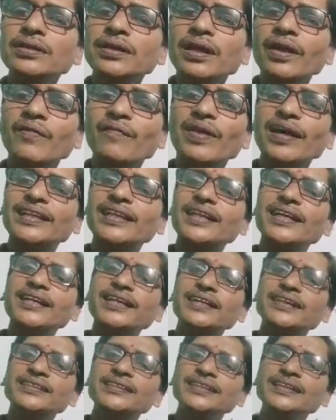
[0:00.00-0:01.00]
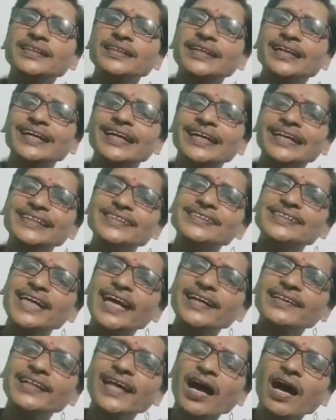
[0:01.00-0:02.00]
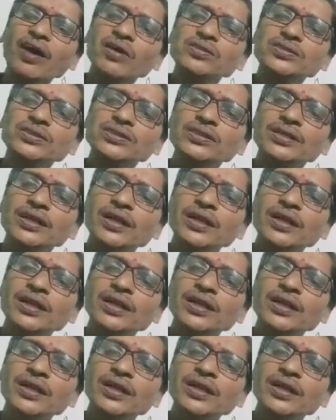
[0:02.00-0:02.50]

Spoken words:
whether it is inside the house,